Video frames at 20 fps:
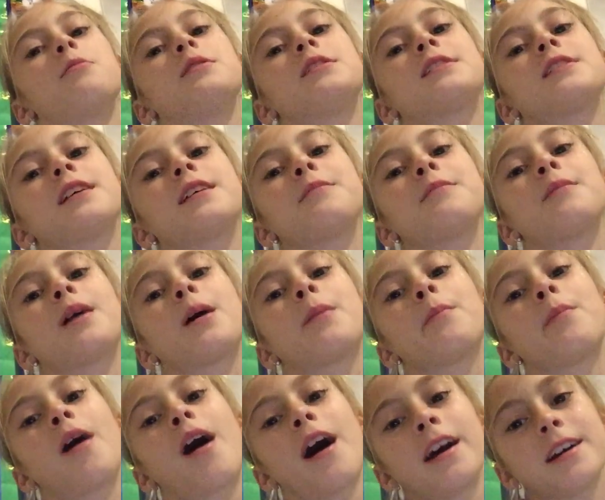would say my
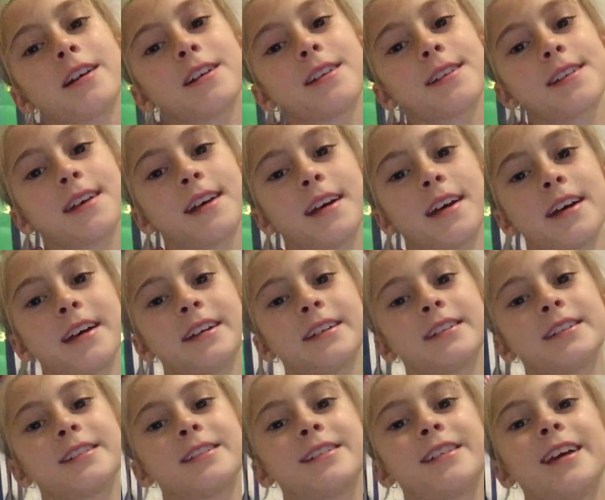pike to
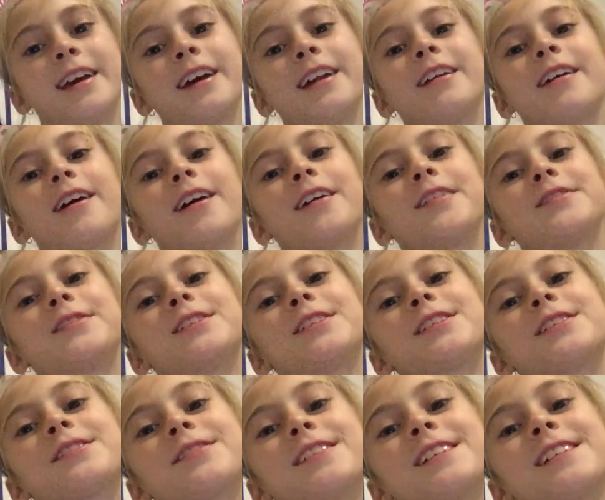handstand. I've
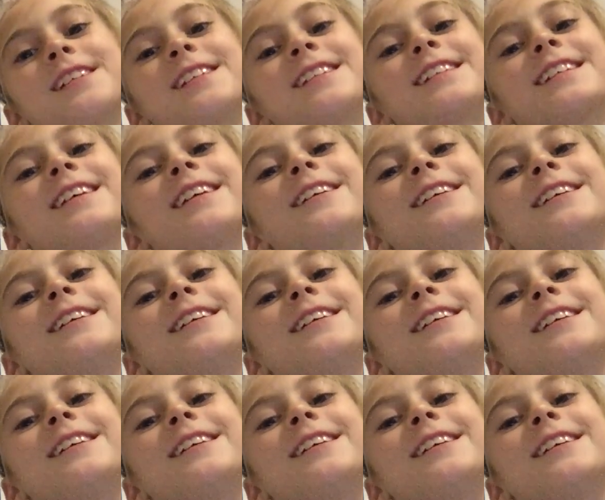just recently